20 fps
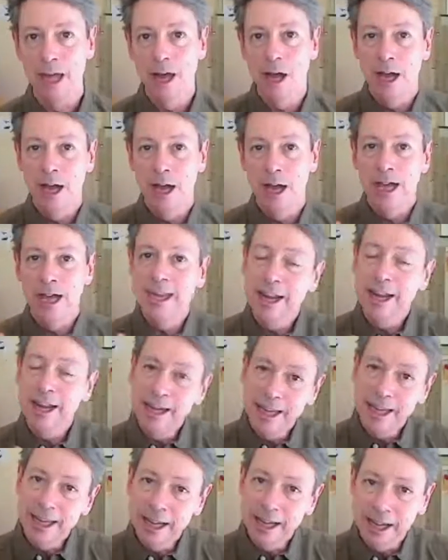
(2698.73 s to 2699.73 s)
uh, again and
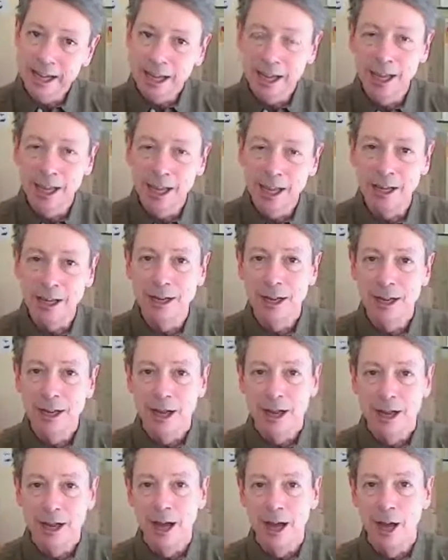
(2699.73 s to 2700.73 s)
again and again,
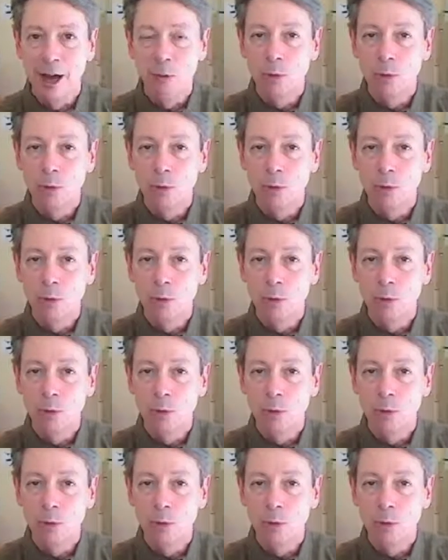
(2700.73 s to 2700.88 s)
uh,